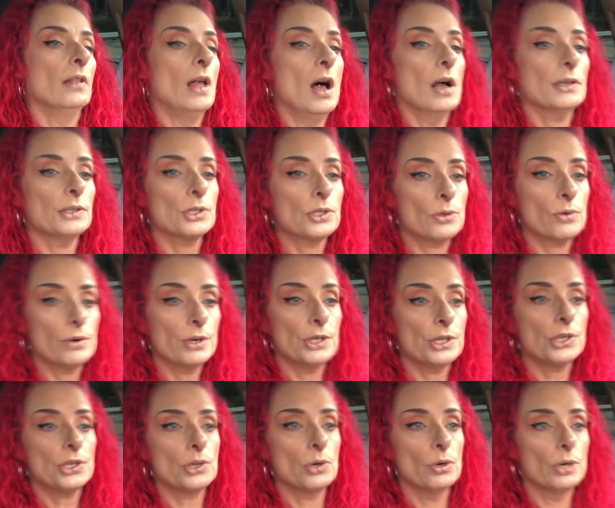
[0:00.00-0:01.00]
long story
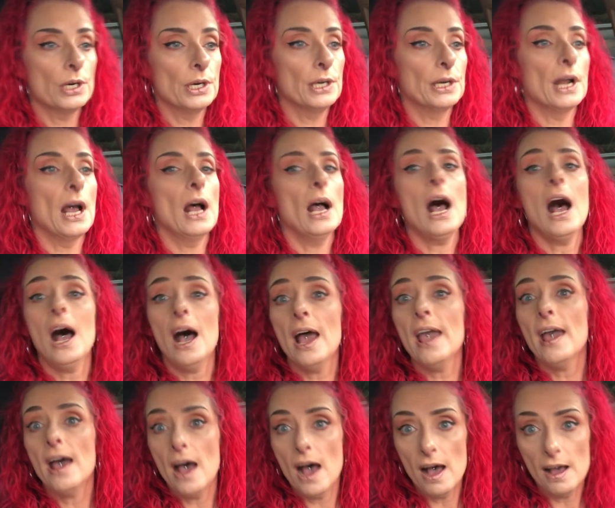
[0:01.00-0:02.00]
short, I
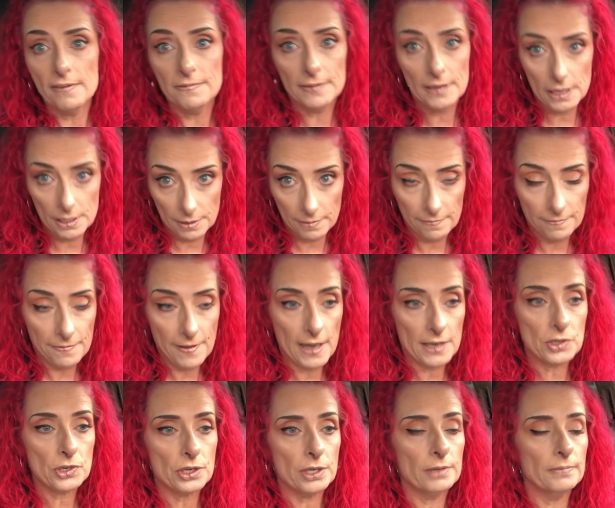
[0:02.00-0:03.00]
have an
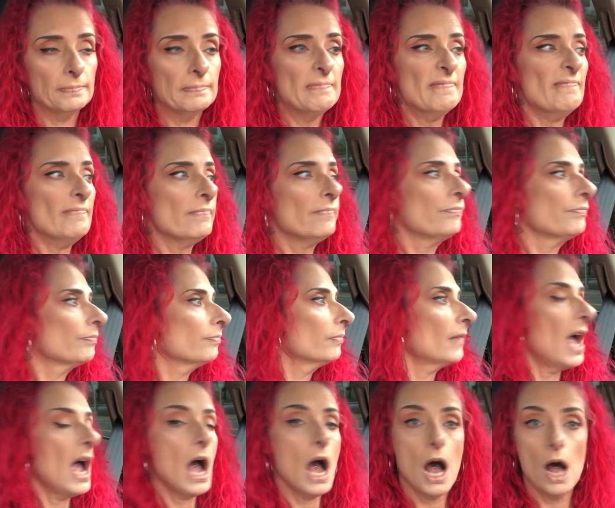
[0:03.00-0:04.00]
infection.
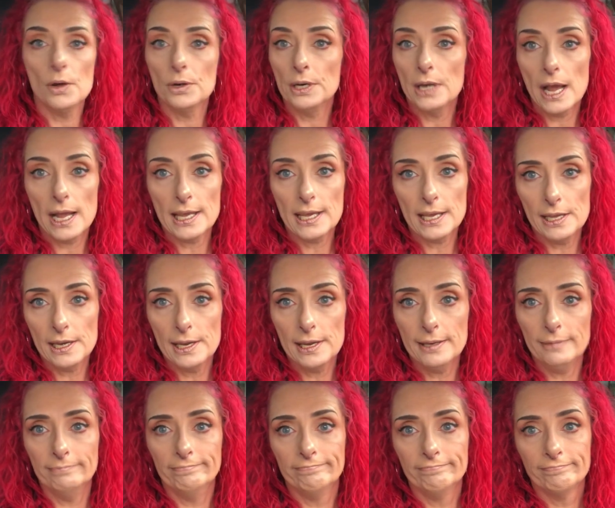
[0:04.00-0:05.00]
How did I get
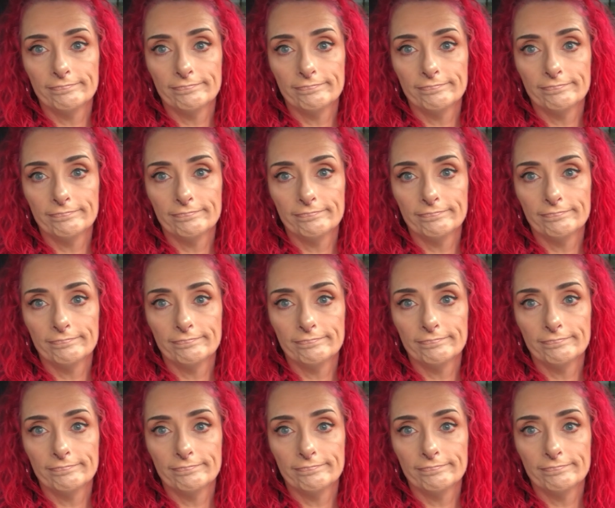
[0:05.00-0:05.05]
it?